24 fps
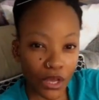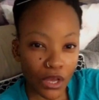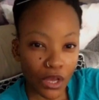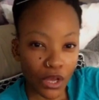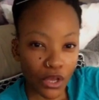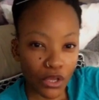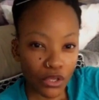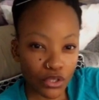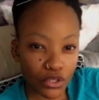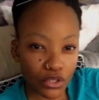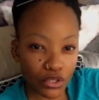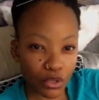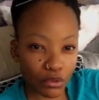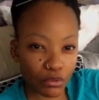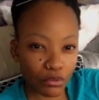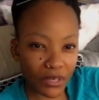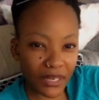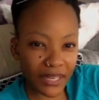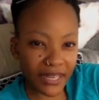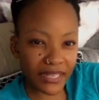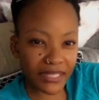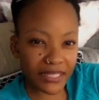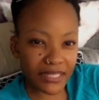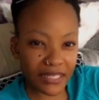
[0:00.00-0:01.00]
So
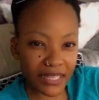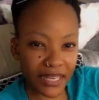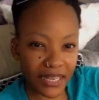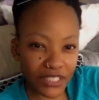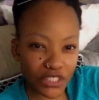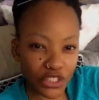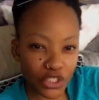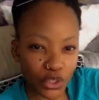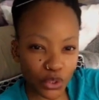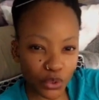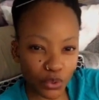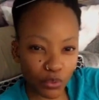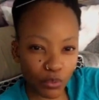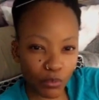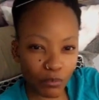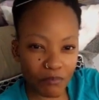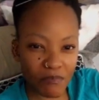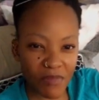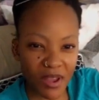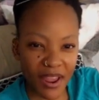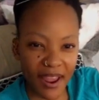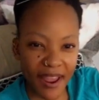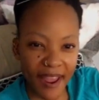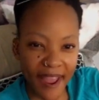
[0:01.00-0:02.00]
listen to
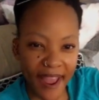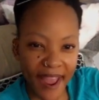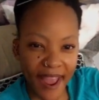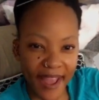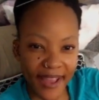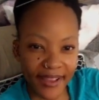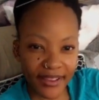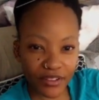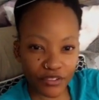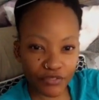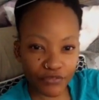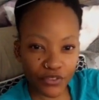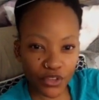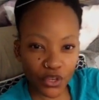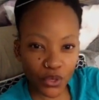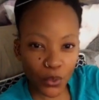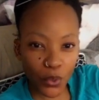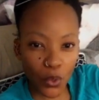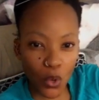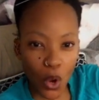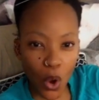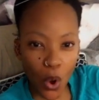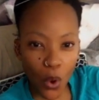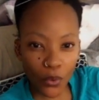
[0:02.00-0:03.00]
me if you're
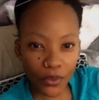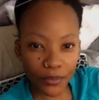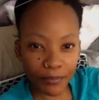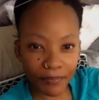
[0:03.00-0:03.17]
gonna